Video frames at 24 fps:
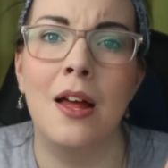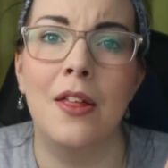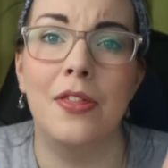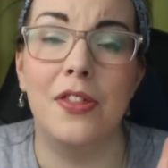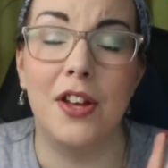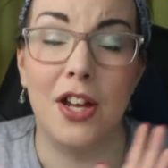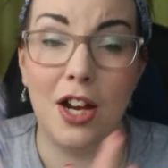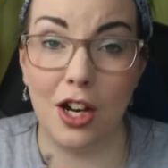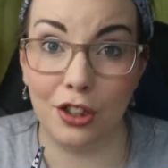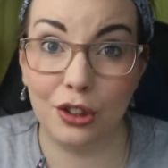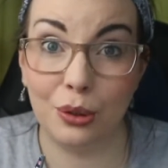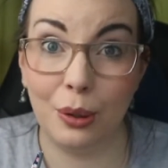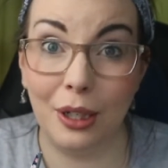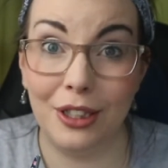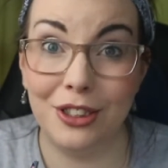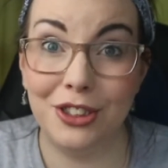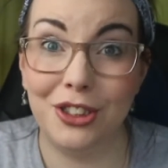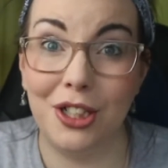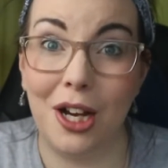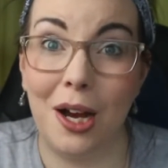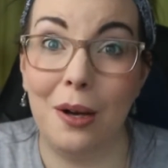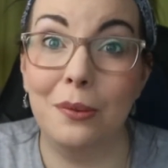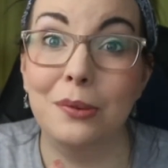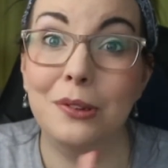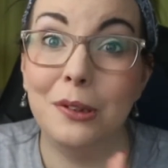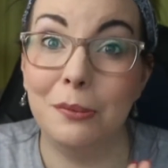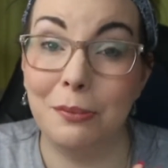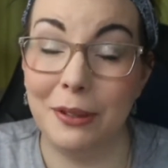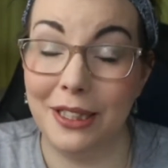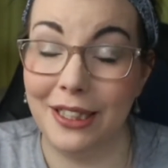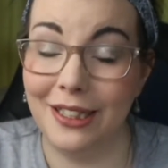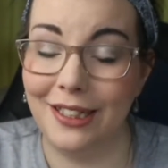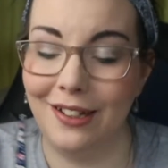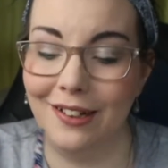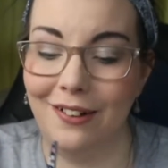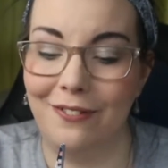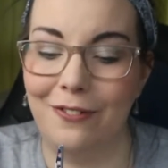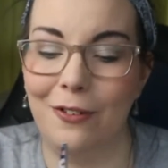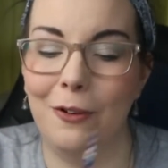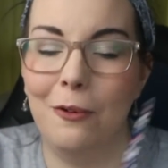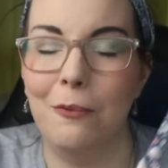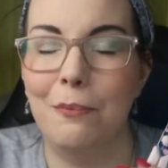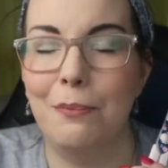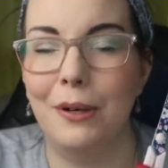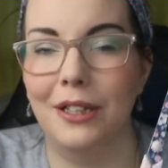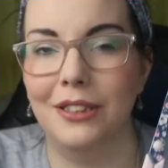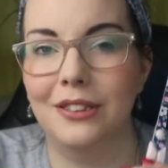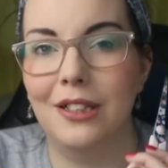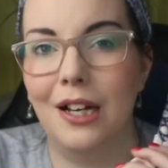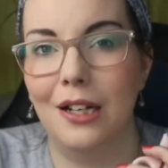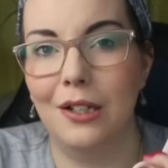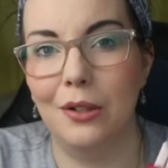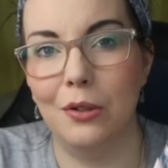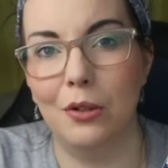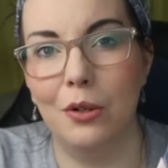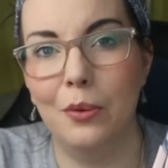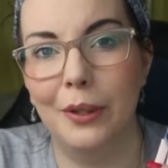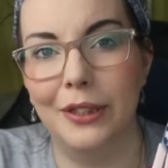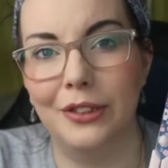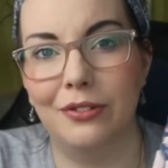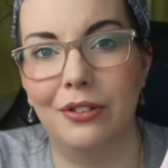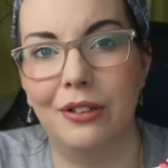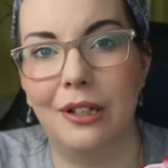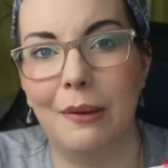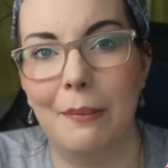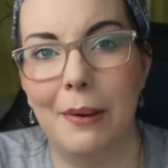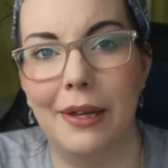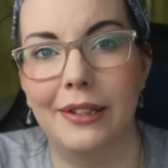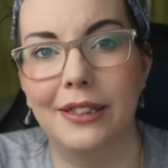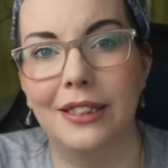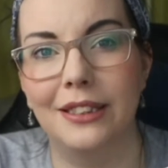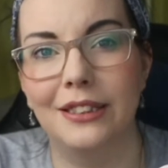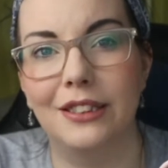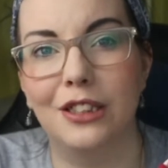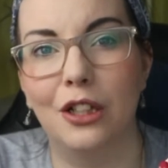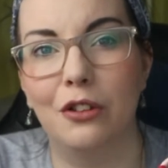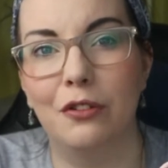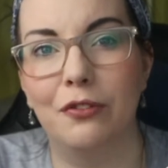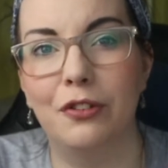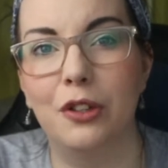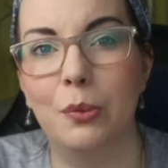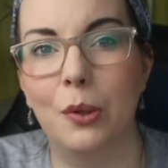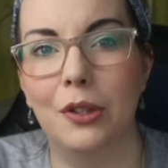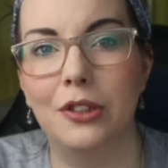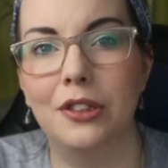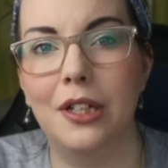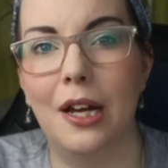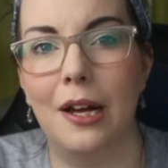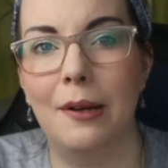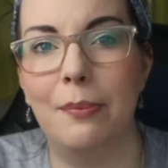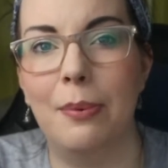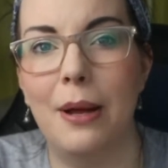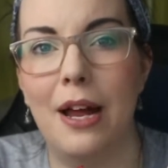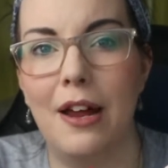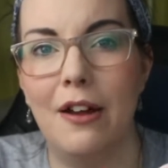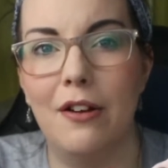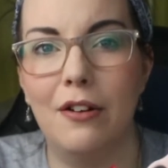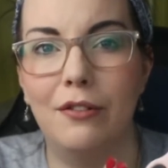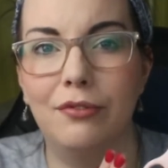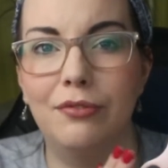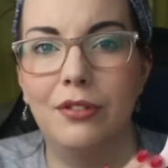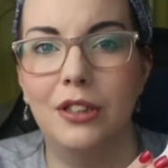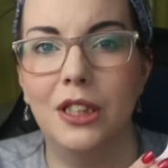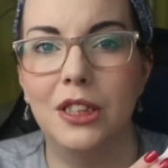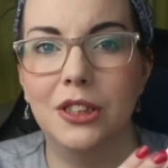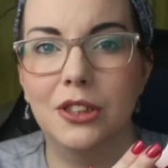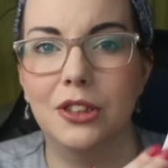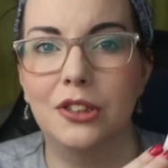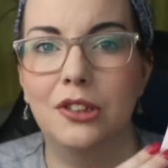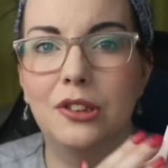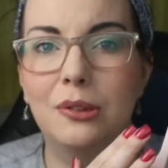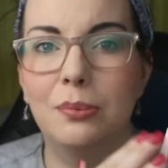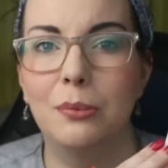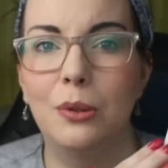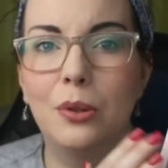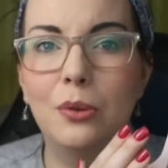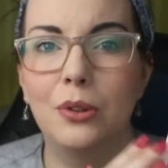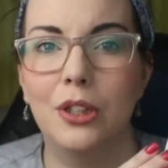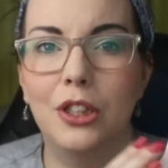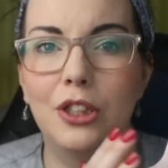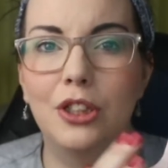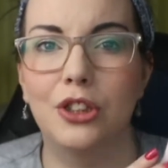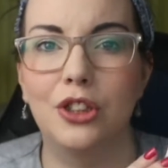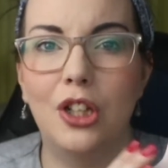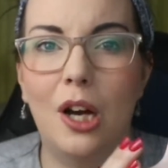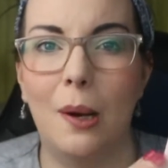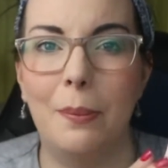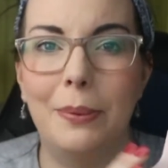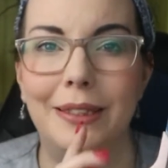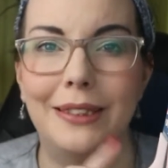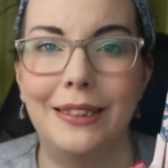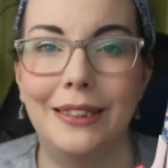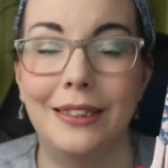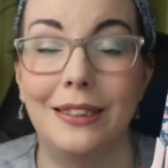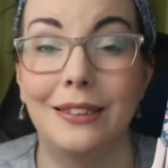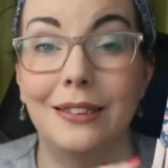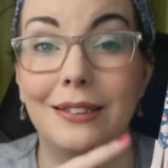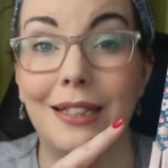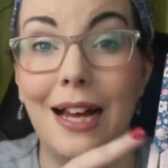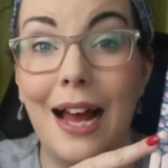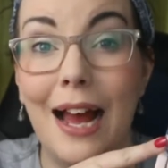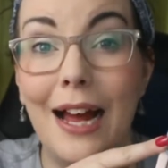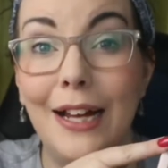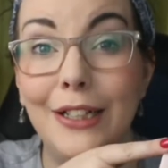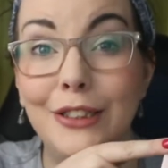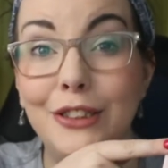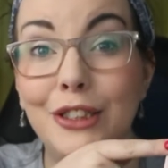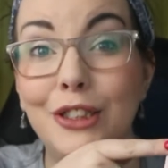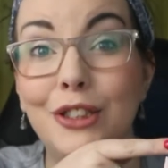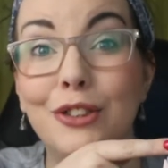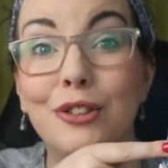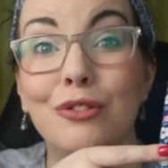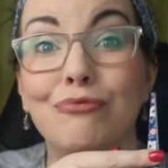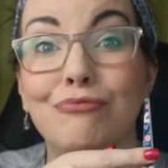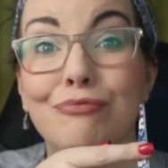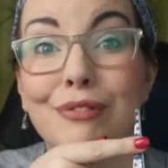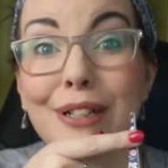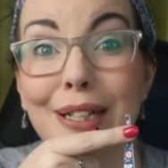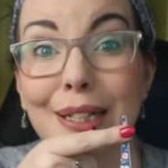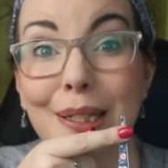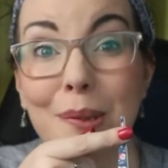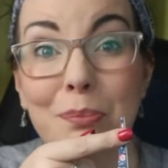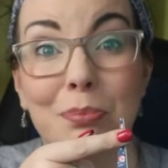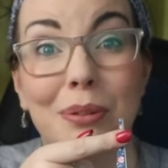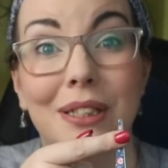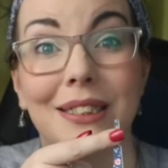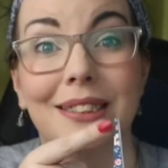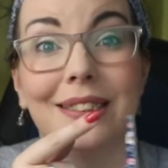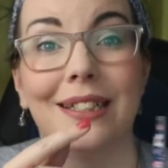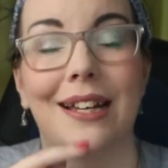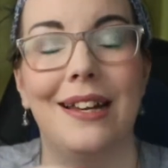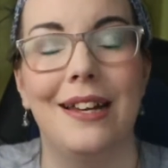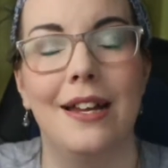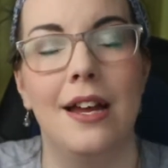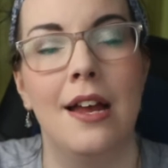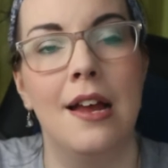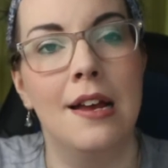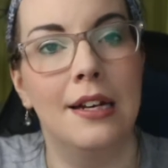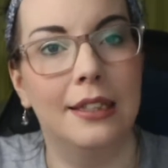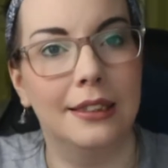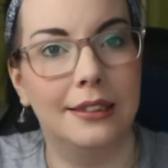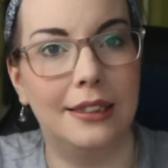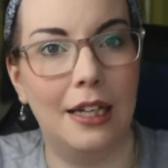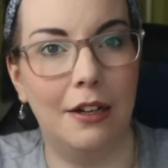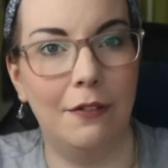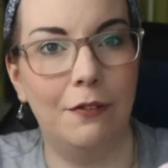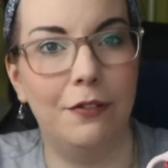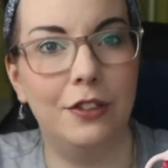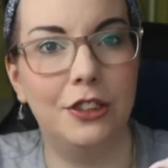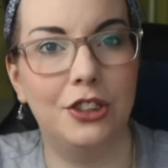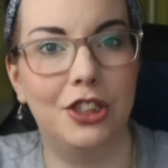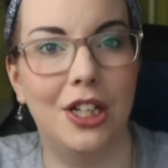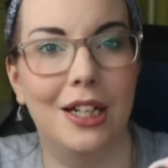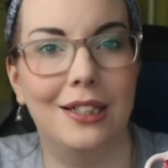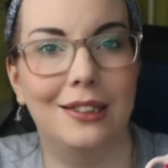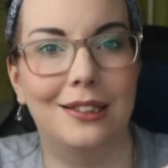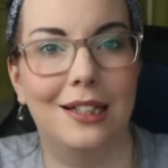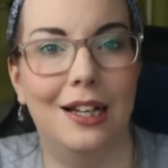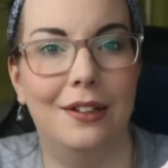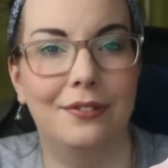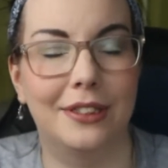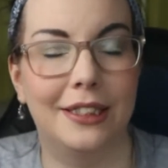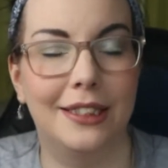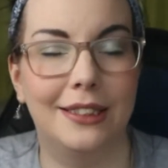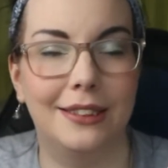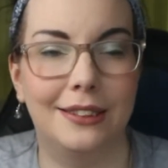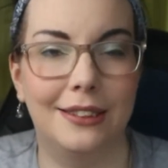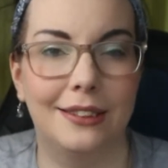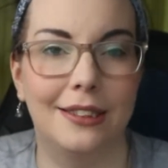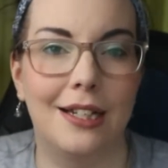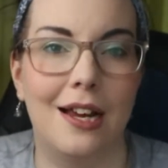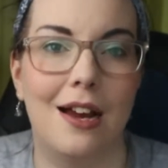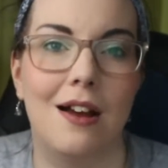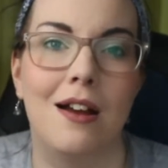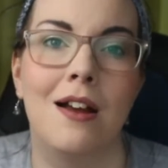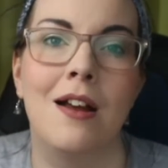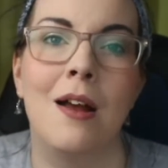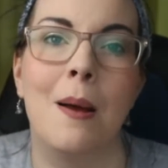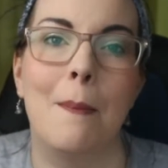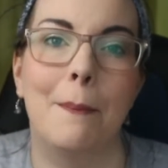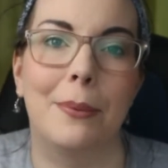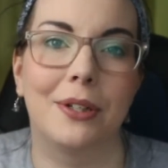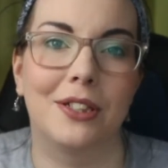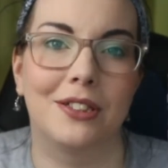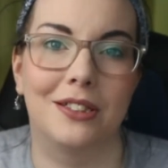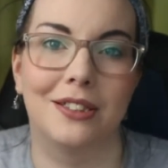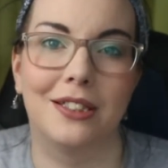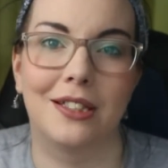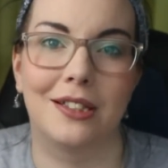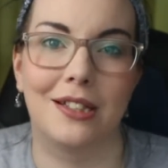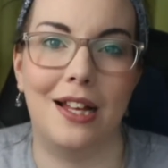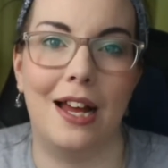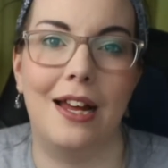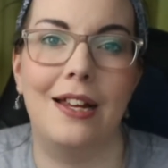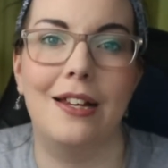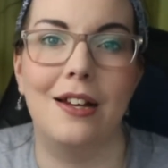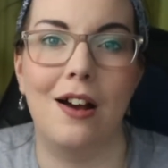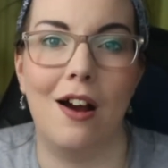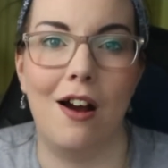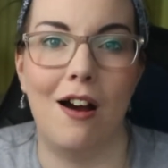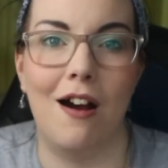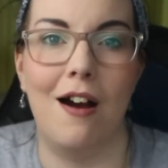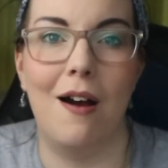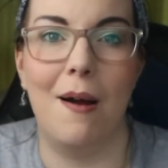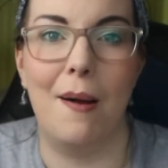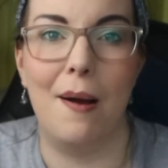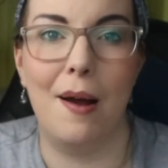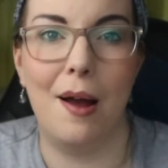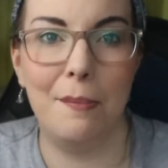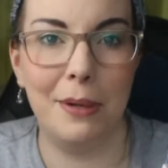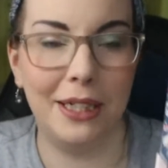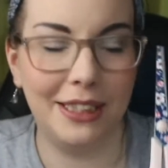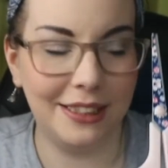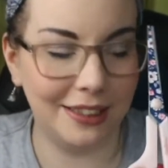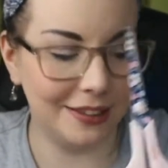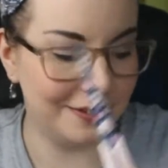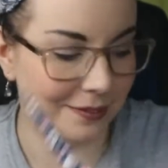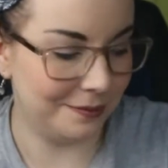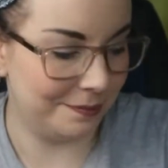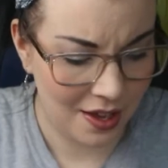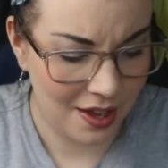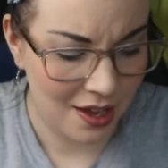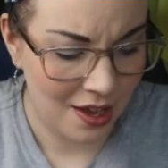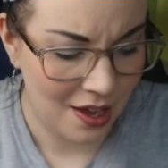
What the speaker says: They are quite sharp, so be careful, but I always recommend these. So if you want a pair of smaller, sharper scissors that actually look really pretty, definitely check Cath Kidston out because they are amazing.